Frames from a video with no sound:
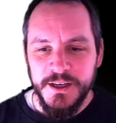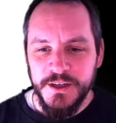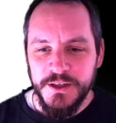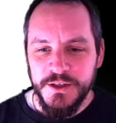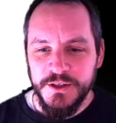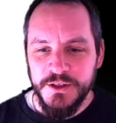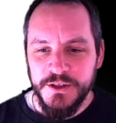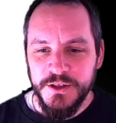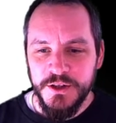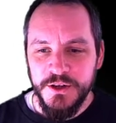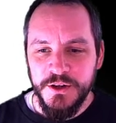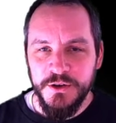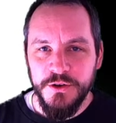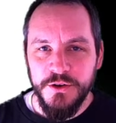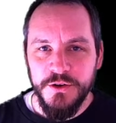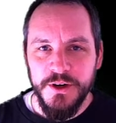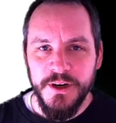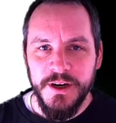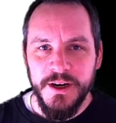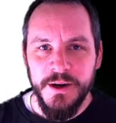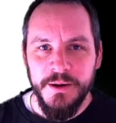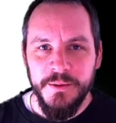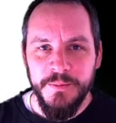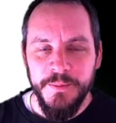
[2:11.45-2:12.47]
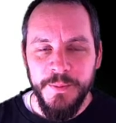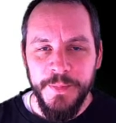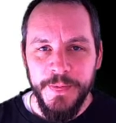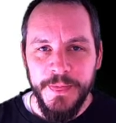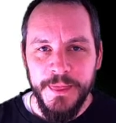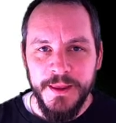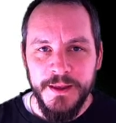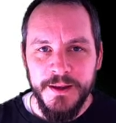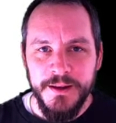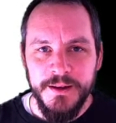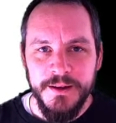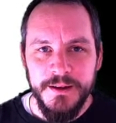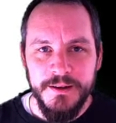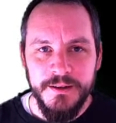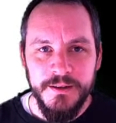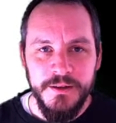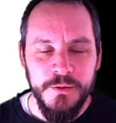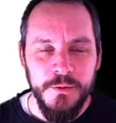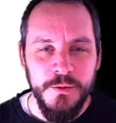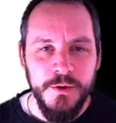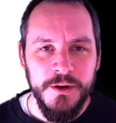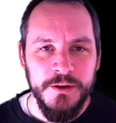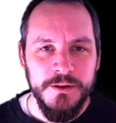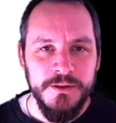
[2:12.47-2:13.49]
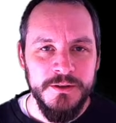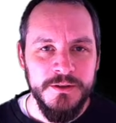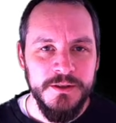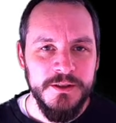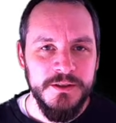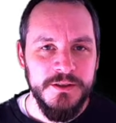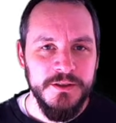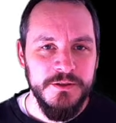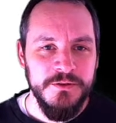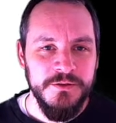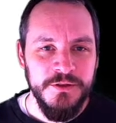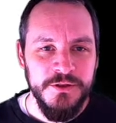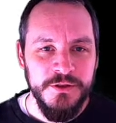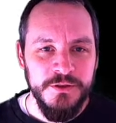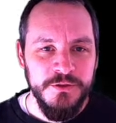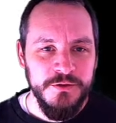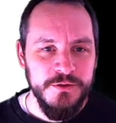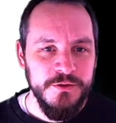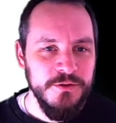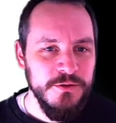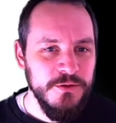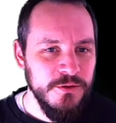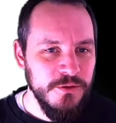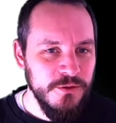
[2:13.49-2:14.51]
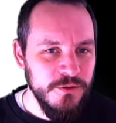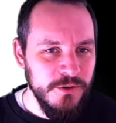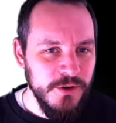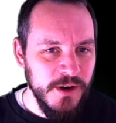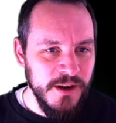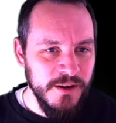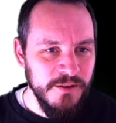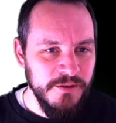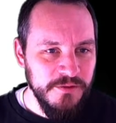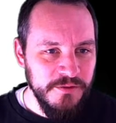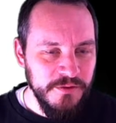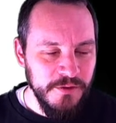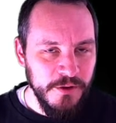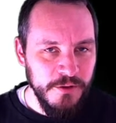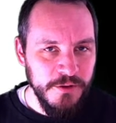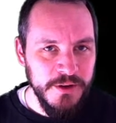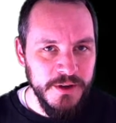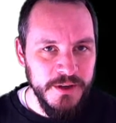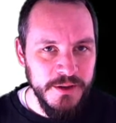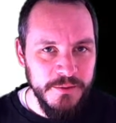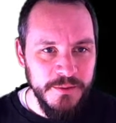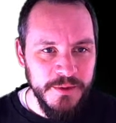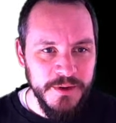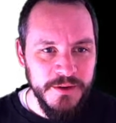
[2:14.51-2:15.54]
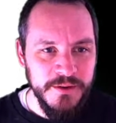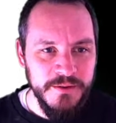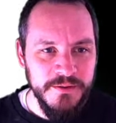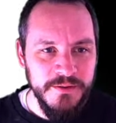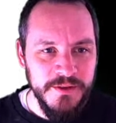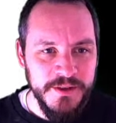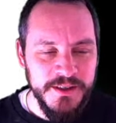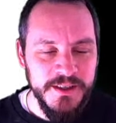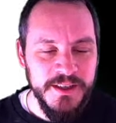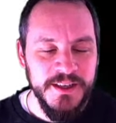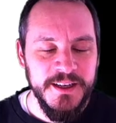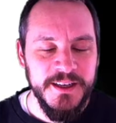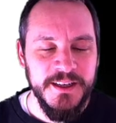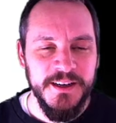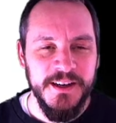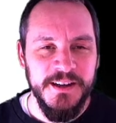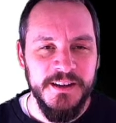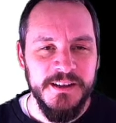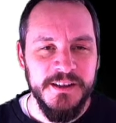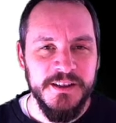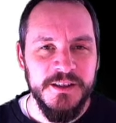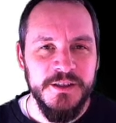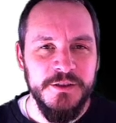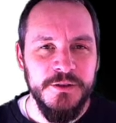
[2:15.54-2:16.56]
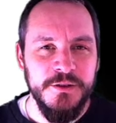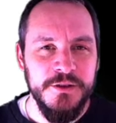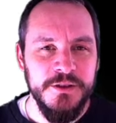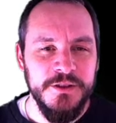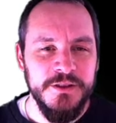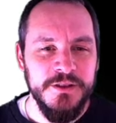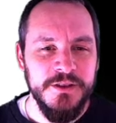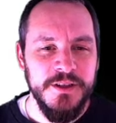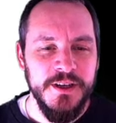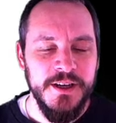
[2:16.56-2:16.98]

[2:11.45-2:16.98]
So the ones of you who have already been visiting another course